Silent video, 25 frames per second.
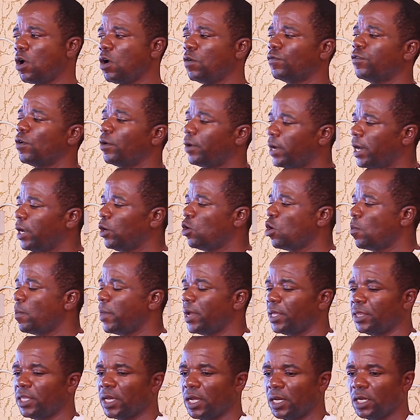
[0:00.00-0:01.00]
for Gregor
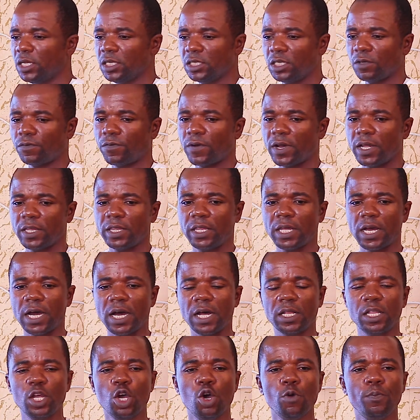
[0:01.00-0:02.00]
Mendel is the fact
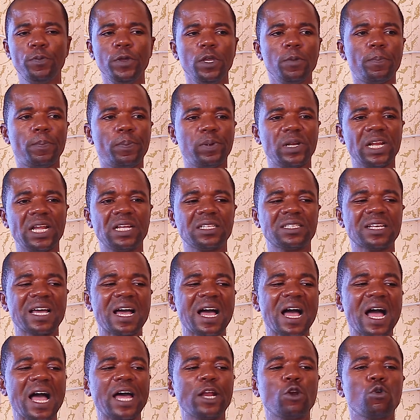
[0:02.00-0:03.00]
that pea plants
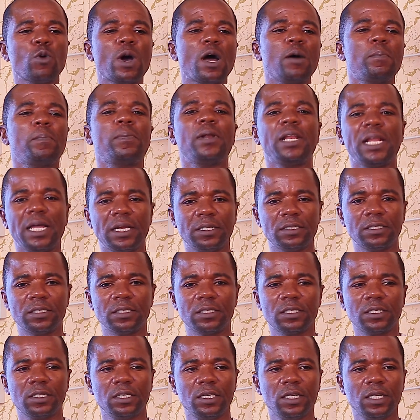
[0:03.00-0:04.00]
are annual
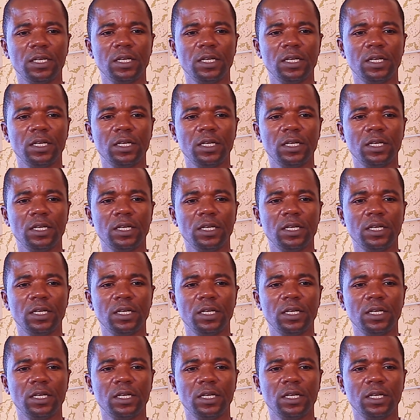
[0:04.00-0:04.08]
plants.